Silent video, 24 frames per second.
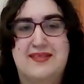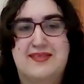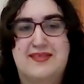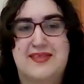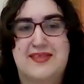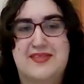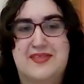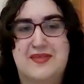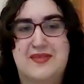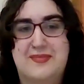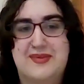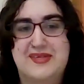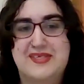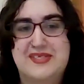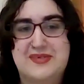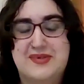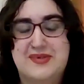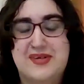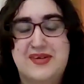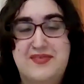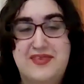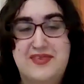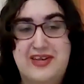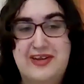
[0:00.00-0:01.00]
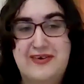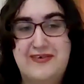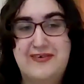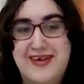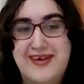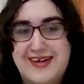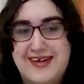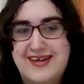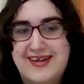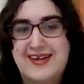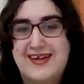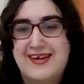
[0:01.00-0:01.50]
that the mystery of the
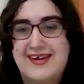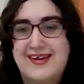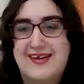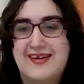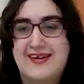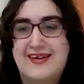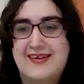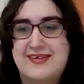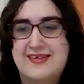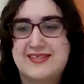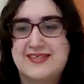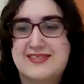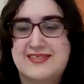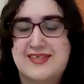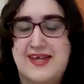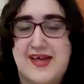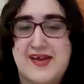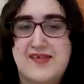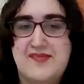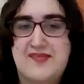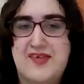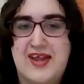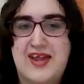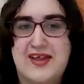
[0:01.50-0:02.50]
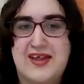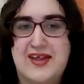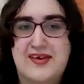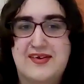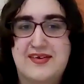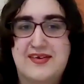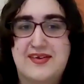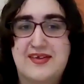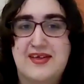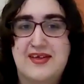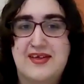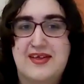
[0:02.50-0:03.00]
Trinity, just out of
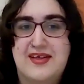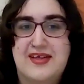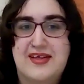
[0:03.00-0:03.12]
hand,